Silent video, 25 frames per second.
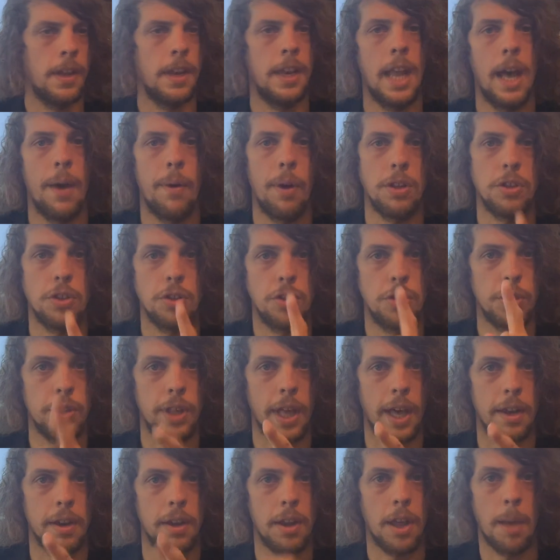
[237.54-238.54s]
Now I'll just do
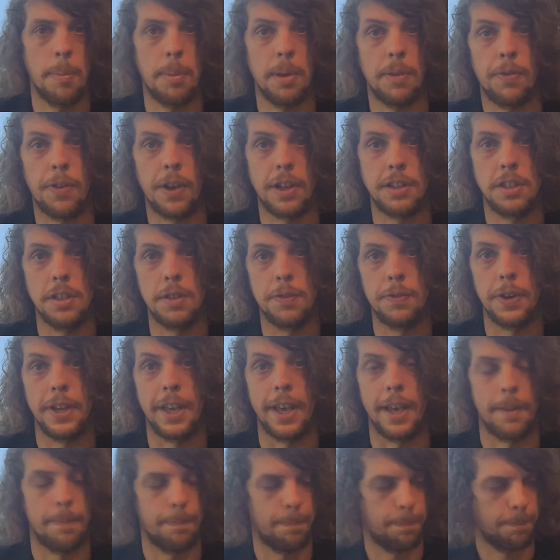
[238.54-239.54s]
that a bit faster for you.